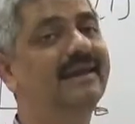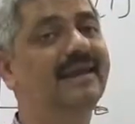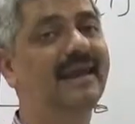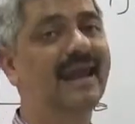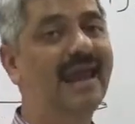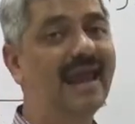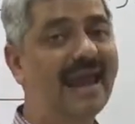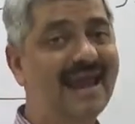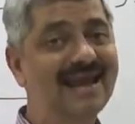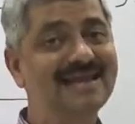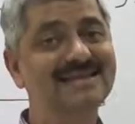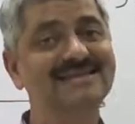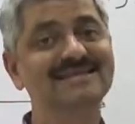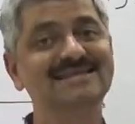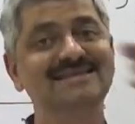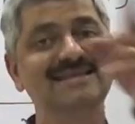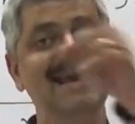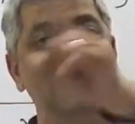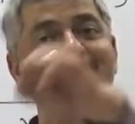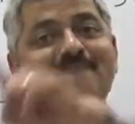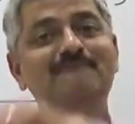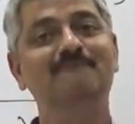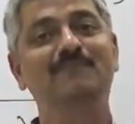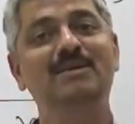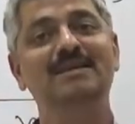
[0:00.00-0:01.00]
K
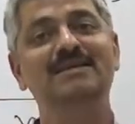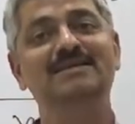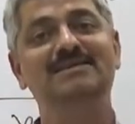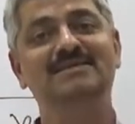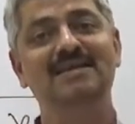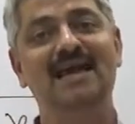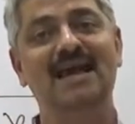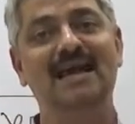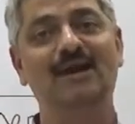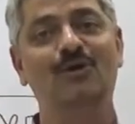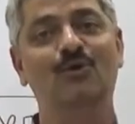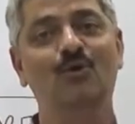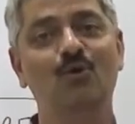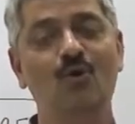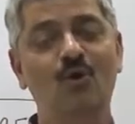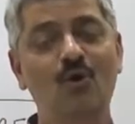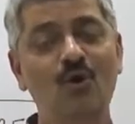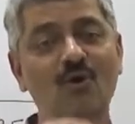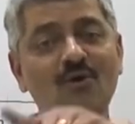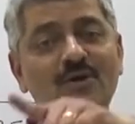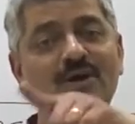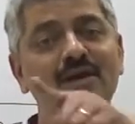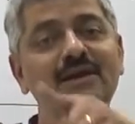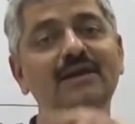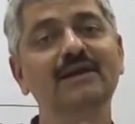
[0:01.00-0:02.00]
samples
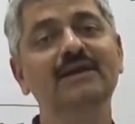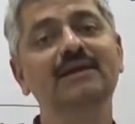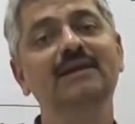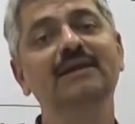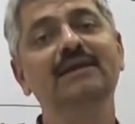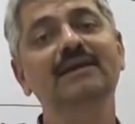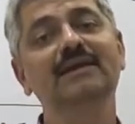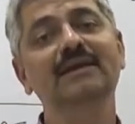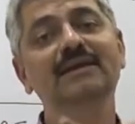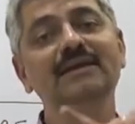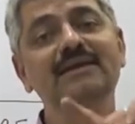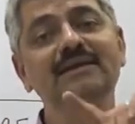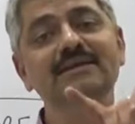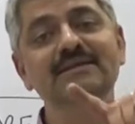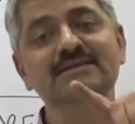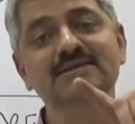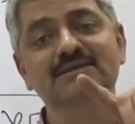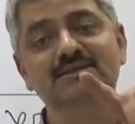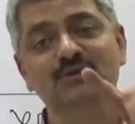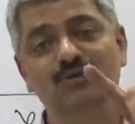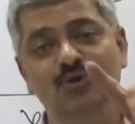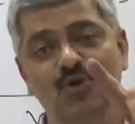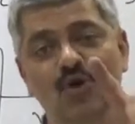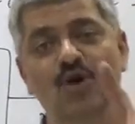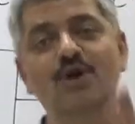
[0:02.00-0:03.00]
ago
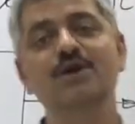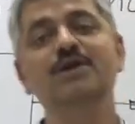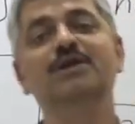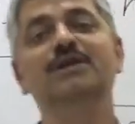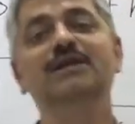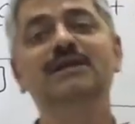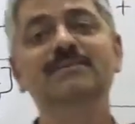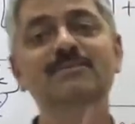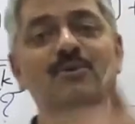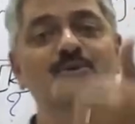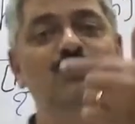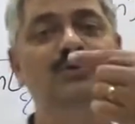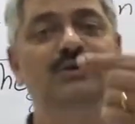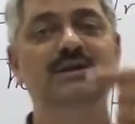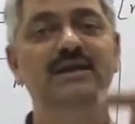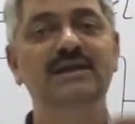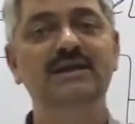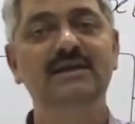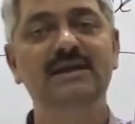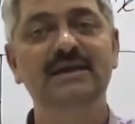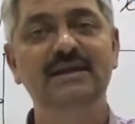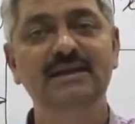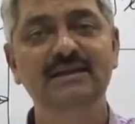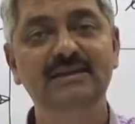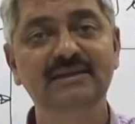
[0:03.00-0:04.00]
is
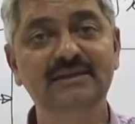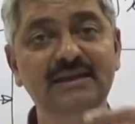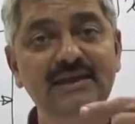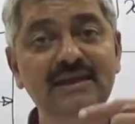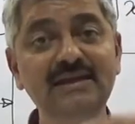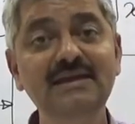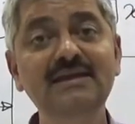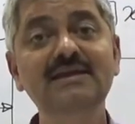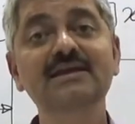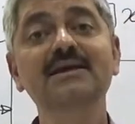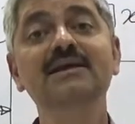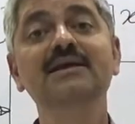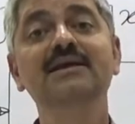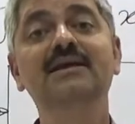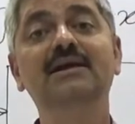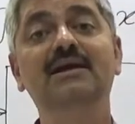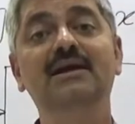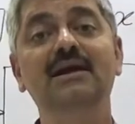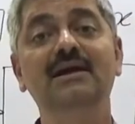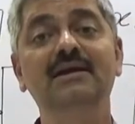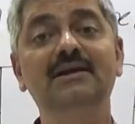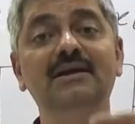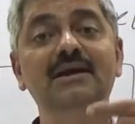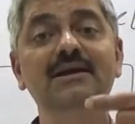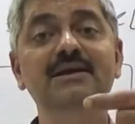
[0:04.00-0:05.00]
contributing in the
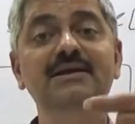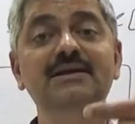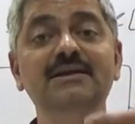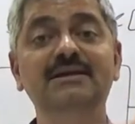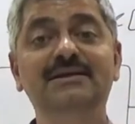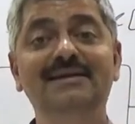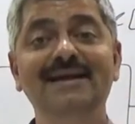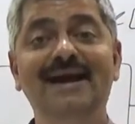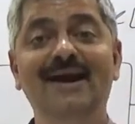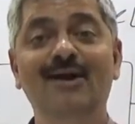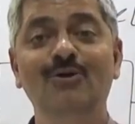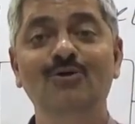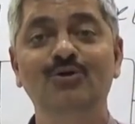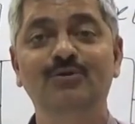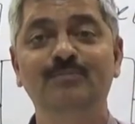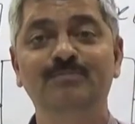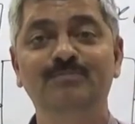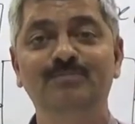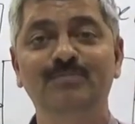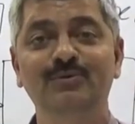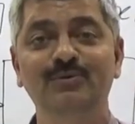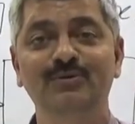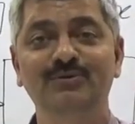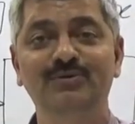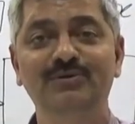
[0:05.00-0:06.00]
current
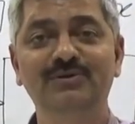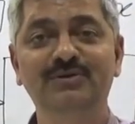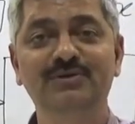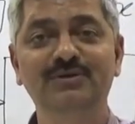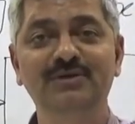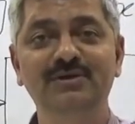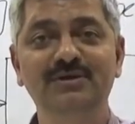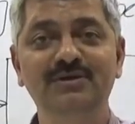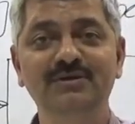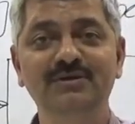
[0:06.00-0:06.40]
output.